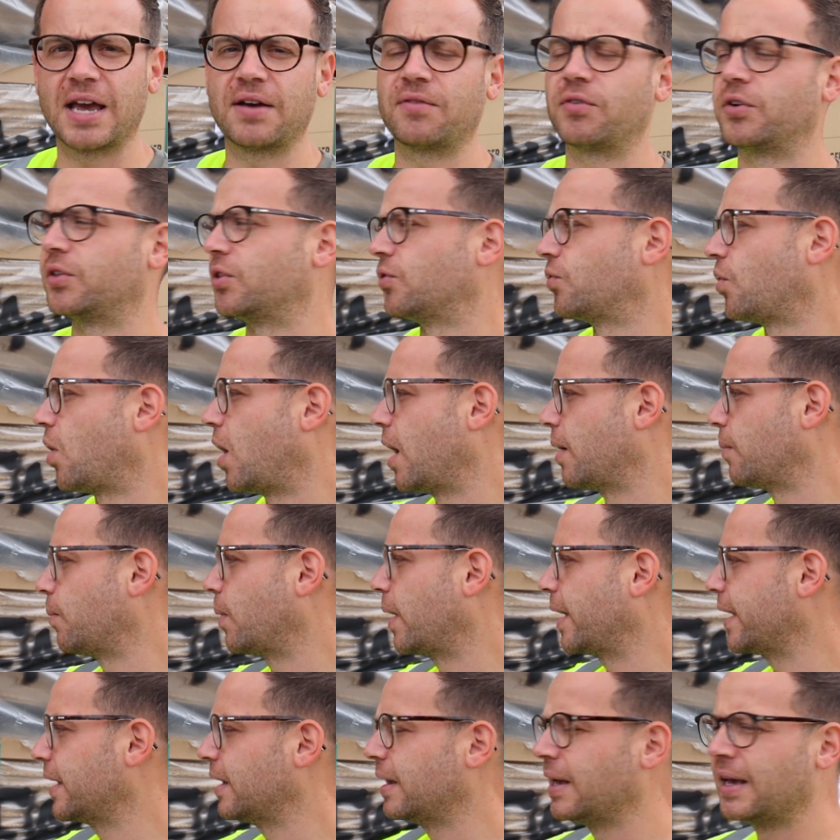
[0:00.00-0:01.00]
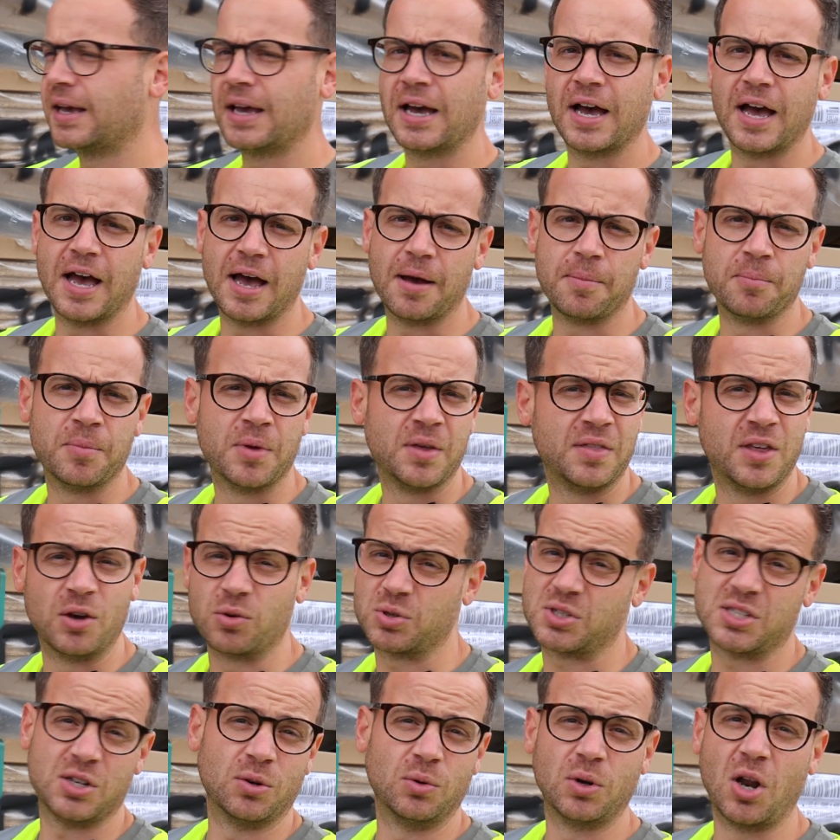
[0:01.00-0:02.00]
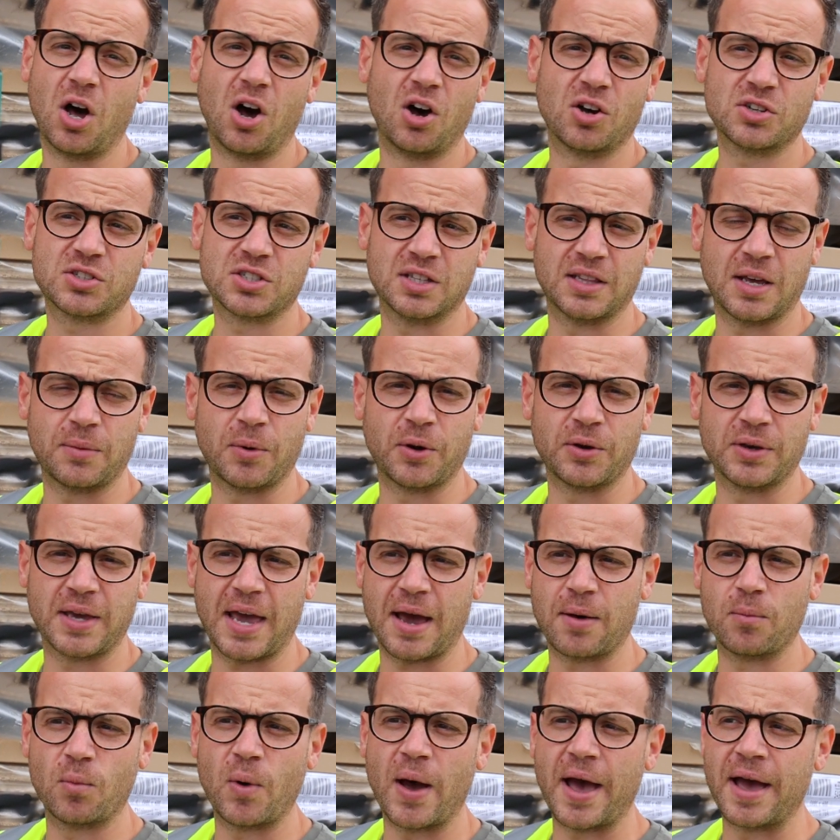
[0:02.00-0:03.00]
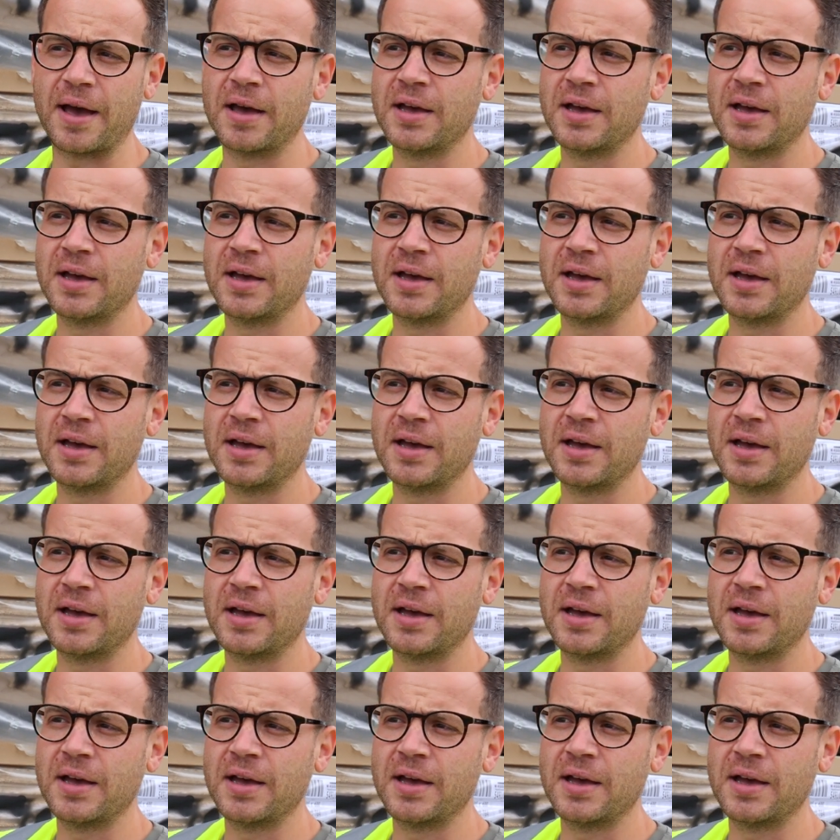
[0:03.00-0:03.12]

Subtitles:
in the right way, they'll still last and they won't get wet.